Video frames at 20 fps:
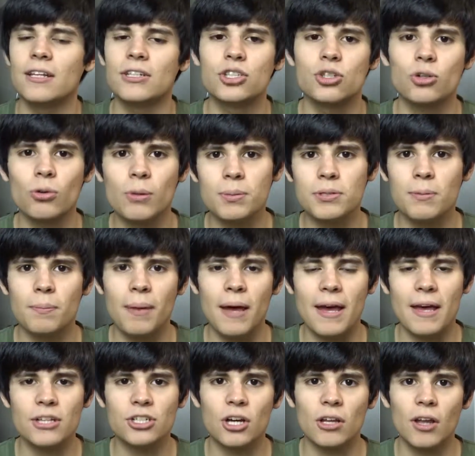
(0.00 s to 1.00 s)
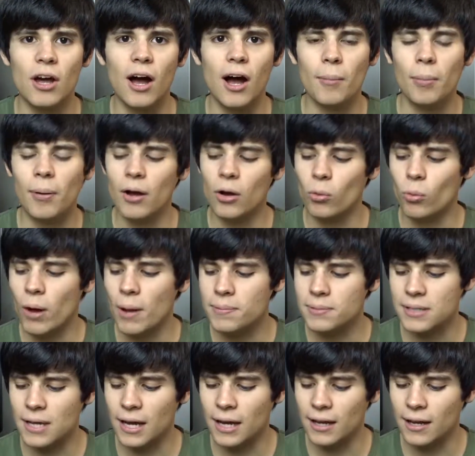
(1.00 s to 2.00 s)
description page on the Hauppauge
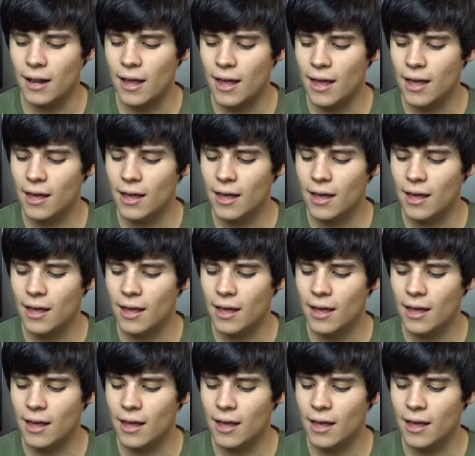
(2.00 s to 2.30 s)
website